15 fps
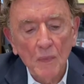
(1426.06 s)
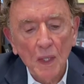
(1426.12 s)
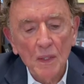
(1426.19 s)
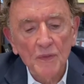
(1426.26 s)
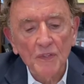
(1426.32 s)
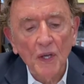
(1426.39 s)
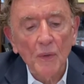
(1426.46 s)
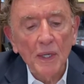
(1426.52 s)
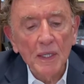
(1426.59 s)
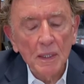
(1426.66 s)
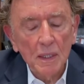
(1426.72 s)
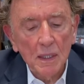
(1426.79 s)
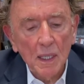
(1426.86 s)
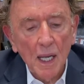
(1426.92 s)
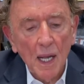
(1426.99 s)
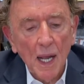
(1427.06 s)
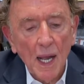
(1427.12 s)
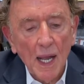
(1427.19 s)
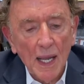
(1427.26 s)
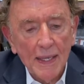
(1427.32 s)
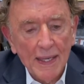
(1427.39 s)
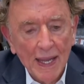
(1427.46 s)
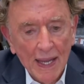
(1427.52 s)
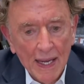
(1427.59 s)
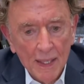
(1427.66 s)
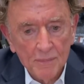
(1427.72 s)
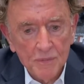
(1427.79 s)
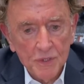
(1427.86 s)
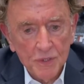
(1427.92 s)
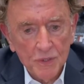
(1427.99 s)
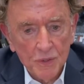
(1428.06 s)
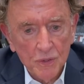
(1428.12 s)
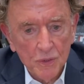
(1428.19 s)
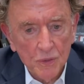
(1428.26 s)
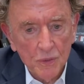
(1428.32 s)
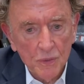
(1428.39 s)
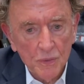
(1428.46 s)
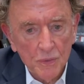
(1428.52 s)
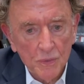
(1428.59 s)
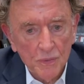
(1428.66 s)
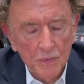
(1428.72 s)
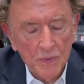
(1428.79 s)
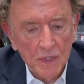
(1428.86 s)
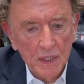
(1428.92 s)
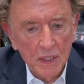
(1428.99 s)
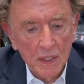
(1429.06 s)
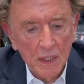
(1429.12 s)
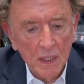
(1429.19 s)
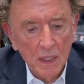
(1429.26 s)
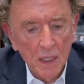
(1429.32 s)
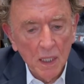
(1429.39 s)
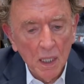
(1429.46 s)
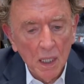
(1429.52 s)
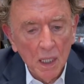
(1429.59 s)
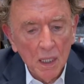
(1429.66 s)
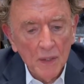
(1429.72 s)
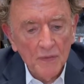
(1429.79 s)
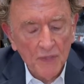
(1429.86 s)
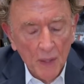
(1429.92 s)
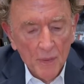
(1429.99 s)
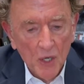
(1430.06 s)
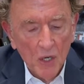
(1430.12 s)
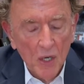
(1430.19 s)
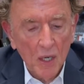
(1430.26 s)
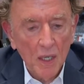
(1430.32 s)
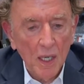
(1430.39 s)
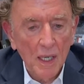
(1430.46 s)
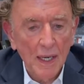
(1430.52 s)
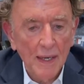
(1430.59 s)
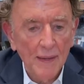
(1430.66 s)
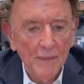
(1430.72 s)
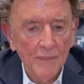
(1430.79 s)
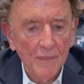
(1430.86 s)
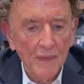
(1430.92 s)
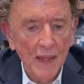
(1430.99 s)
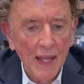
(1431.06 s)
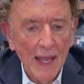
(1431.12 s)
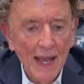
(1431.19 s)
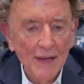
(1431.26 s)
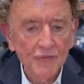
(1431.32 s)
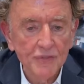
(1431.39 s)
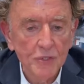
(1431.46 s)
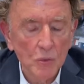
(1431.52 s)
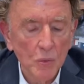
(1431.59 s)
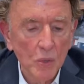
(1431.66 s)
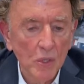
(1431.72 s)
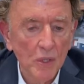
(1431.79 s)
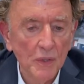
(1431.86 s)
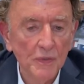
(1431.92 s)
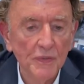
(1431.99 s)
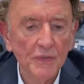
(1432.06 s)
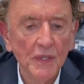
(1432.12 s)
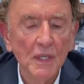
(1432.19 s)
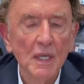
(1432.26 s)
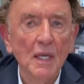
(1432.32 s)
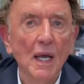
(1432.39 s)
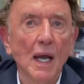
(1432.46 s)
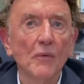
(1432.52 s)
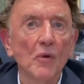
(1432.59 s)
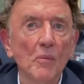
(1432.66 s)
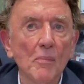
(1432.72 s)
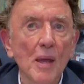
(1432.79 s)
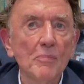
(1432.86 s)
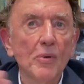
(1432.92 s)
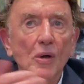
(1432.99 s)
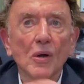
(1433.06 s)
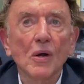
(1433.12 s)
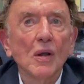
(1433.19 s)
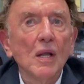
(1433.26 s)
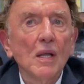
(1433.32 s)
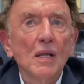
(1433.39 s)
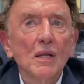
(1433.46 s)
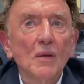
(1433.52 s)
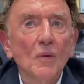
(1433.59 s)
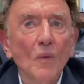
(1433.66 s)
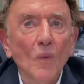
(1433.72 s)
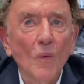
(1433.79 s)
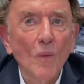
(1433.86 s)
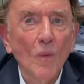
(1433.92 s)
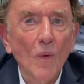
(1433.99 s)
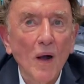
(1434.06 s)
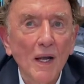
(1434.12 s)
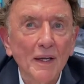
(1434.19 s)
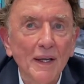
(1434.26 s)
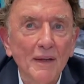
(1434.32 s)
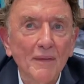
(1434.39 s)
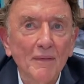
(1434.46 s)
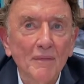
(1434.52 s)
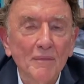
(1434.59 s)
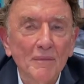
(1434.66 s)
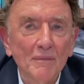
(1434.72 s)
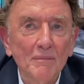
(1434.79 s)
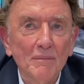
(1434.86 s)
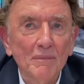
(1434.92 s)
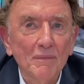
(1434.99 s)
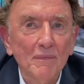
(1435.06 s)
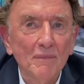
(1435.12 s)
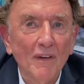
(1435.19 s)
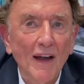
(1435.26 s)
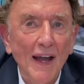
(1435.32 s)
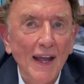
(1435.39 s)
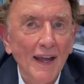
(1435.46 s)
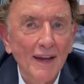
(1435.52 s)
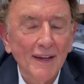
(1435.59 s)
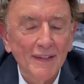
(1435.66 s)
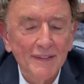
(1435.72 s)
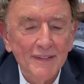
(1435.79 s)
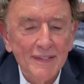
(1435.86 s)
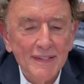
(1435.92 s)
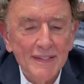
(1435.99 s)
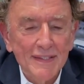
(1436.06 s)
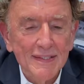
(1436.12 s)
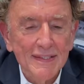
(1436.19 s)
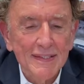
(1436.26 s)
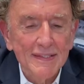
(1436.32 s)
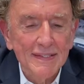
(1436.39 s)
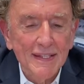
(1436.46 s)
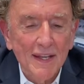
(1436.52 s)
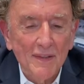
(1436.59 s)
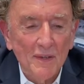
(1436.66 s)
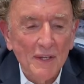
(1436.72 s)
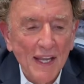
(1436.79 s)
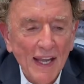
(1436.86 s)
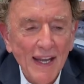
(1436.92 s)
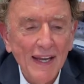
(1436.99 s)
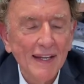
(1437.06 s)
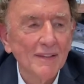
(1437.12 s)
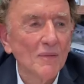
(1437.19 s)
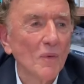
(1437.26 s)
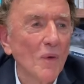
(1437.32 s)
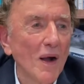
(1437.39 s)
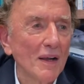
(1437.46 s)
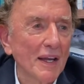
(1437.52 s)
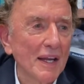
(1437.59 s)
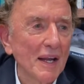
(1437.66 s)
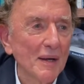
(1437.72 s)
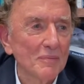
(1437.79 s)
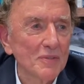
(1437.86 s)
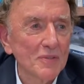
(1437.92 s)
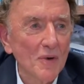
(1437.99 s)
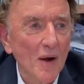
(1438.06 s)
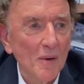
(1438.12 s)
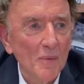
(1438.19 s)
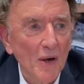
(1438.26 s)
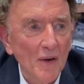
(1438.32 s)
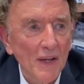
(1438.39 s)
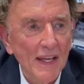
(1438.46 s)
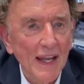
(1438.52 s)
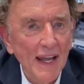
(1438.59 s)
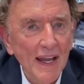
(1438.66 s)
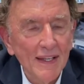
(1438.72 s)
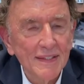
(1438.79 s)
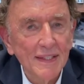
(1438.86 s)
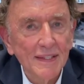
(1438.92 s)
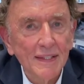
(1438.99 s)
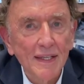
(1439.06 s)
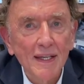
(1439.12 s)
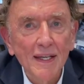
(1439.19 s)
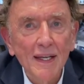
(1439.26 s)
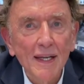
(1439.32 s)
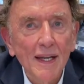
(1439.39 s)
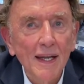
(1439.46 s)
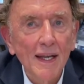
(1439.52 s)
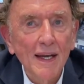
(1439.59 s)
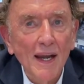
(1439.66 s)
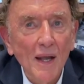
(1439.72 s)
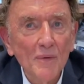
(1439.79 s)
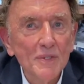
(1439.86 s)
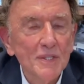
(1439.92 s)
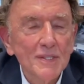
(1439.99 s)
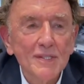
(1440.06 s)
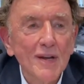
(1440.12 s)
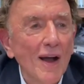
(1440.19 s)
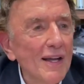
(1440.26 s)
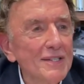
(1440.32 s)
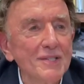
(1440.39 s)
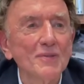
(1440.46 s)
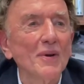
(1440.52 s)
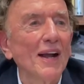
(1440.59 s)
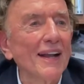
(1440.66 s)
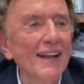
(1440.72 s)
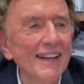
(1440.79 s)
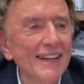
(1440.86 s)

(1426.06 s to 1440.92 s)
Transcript: so I came to the seminar, and afterwards, I remember walking a Sather Gate, walking up Strawberry Canyon, and I was just awestruck.